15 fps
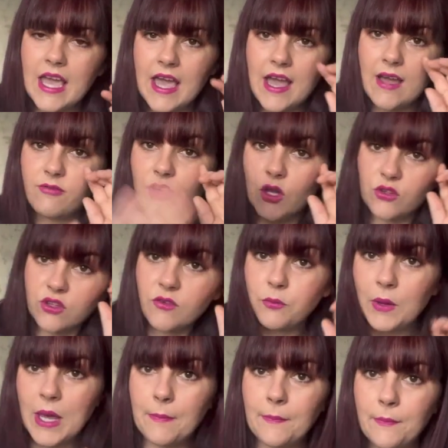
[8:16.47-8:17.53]
have lots of
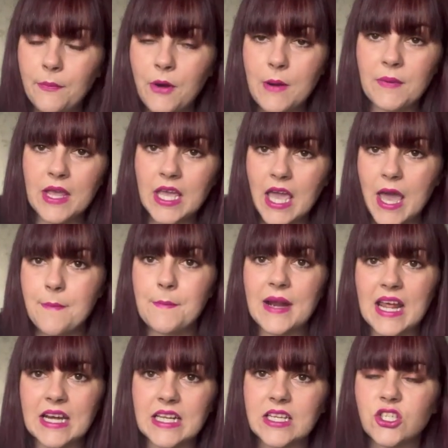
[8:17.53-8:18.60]
prepping and
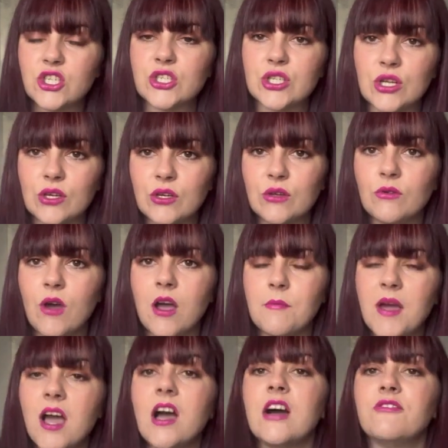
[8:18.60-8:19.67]
planning to do. I'm
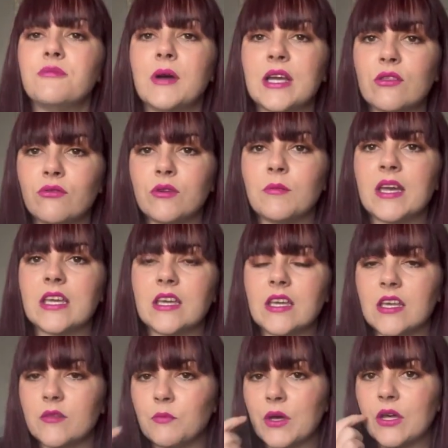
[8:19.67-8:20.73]
halfway through
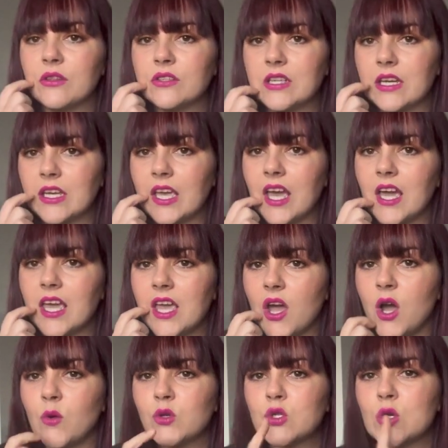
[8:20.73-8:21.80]
making his birthday cake.
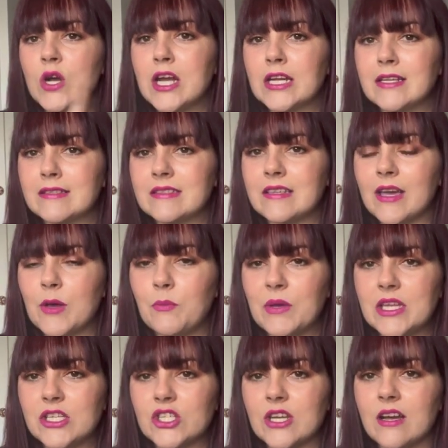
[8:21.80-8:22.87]
I will try and insert a
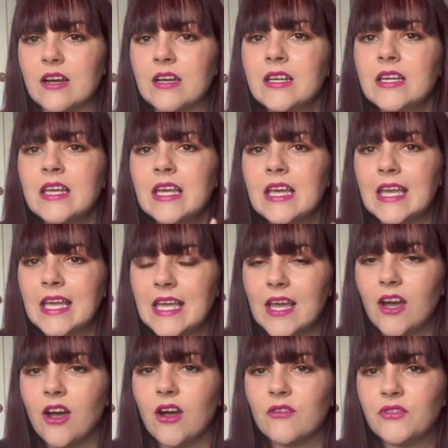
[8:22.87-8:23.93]
picture
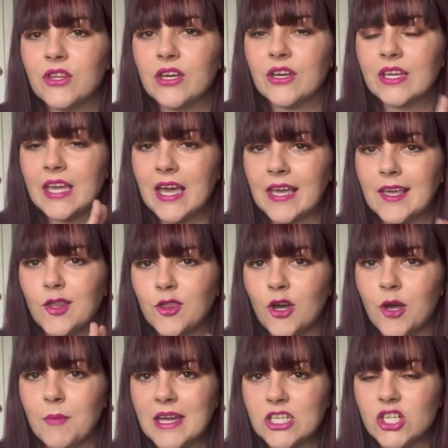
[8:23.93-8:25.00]
here of the cake that
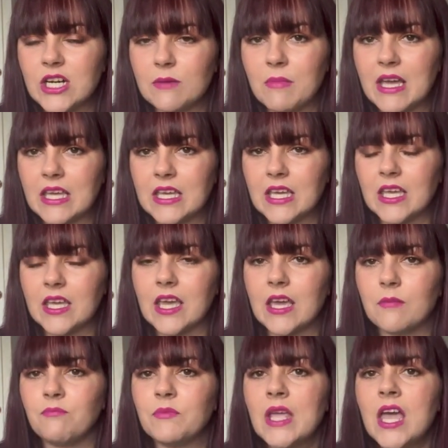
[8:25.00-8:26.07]
I'm actually making
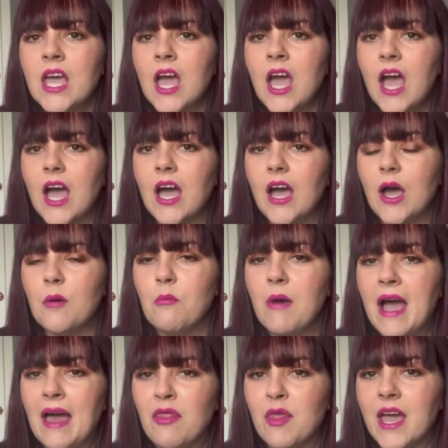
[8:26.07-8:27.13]
him.
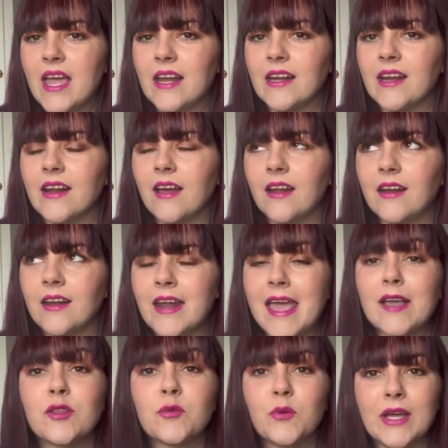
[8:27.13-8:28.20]
And then
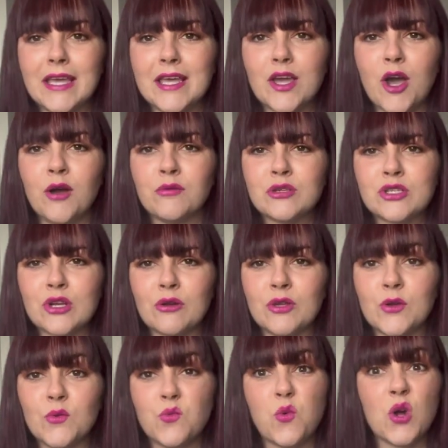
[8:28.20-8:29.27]
next week I will show
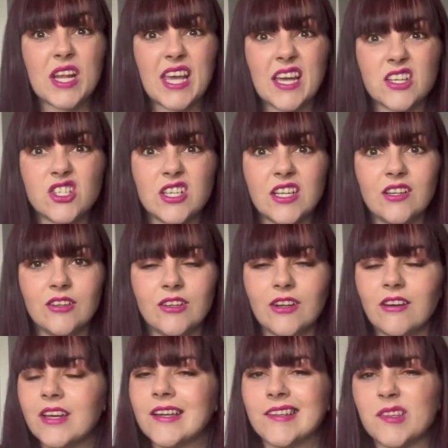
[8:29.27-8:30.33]
you what it actually looked
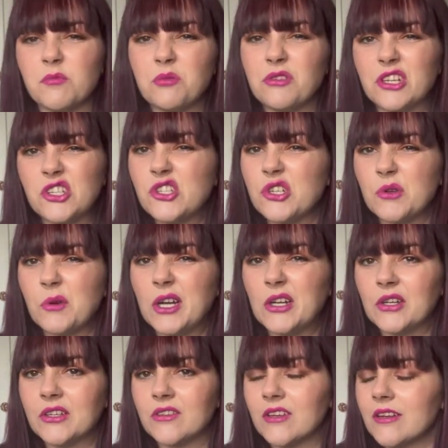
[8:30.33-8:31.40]
like, because I'm pretty sure it won't
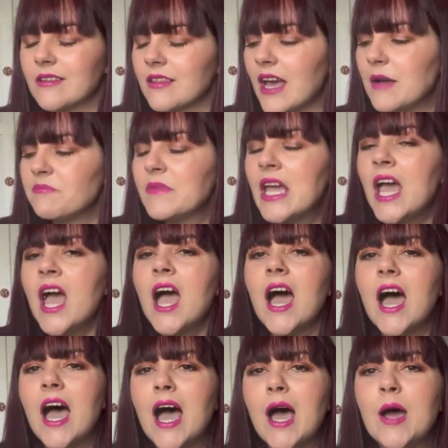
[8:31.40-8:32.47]
look as good as that.
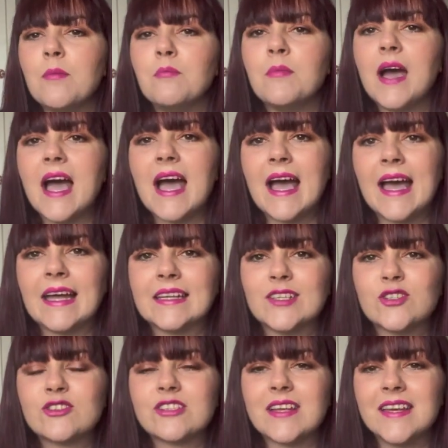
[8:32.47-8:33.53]

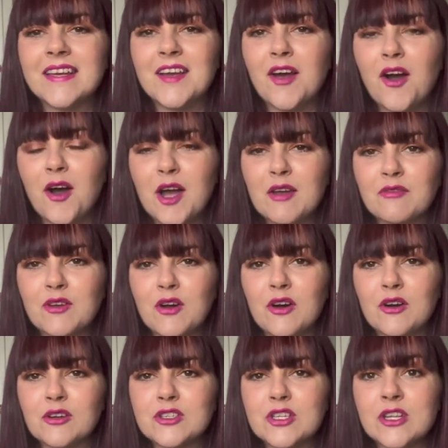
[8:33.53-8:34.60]
And I've
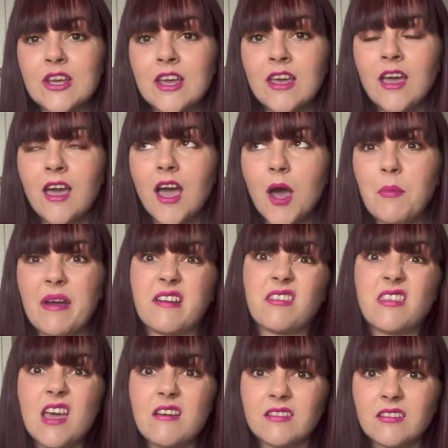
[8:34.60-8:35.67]
got about
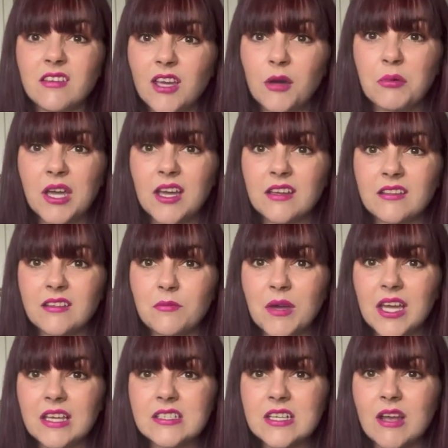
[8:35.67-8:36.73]
1,000 cupcakes to
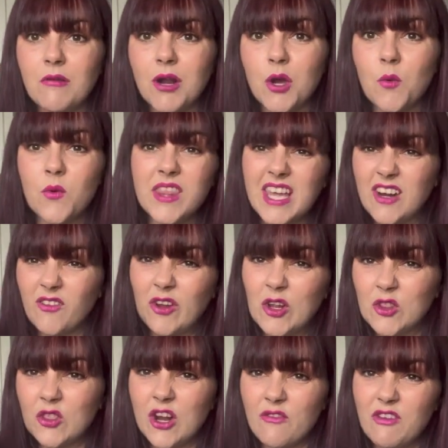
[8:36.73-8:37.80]
make to go along with it, and I've got
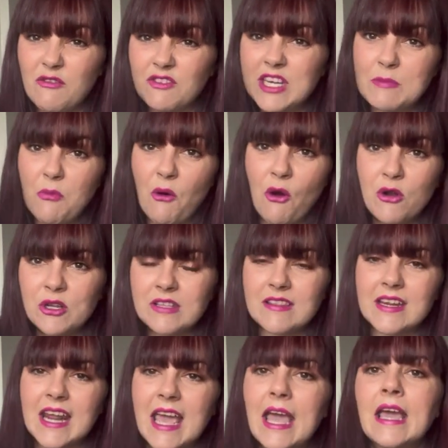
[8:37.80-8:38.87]
lots of 50 prongs
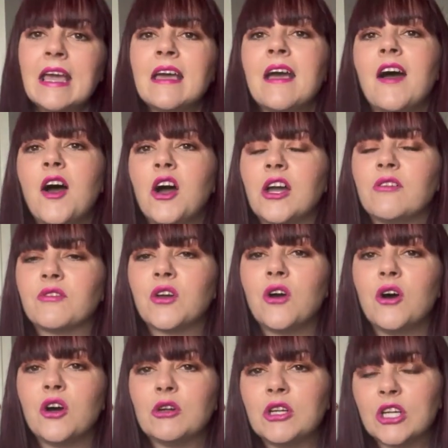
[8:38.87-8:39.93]
in it. I've
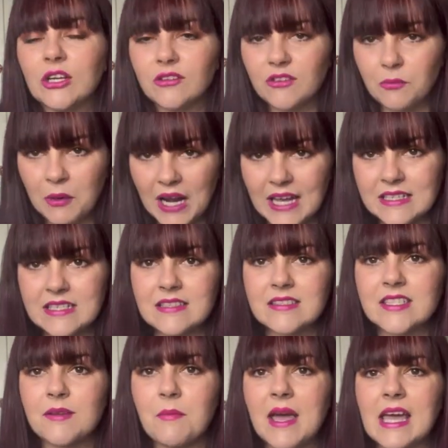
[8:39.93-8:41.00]
got loads of
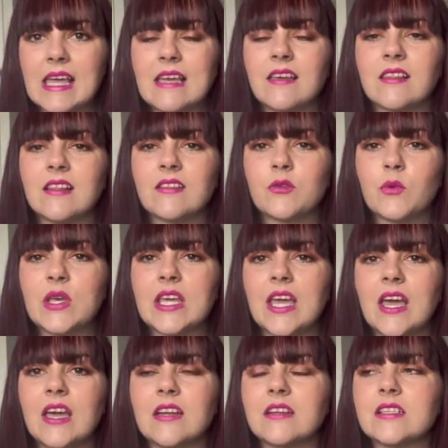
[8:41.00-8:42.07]
platters to make this
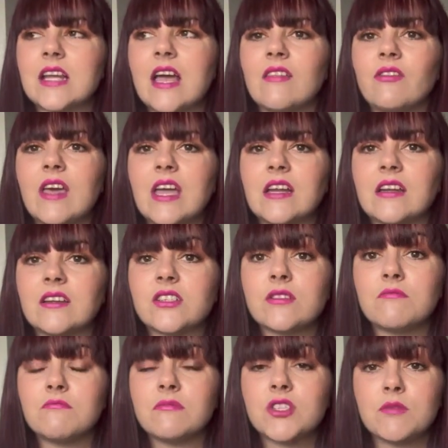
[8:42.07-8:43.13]
weekend, and then
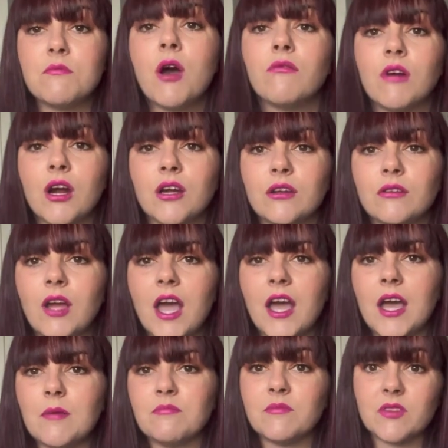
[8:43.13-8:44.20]
tomorrow,
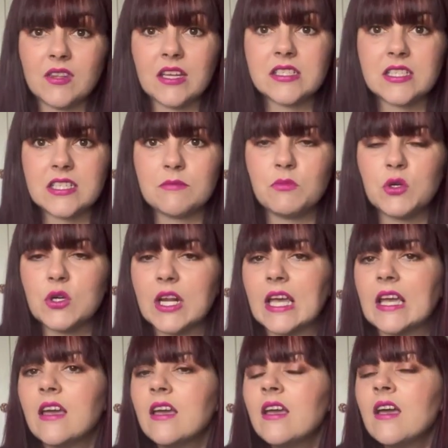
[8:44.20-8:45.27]
Saturday morning,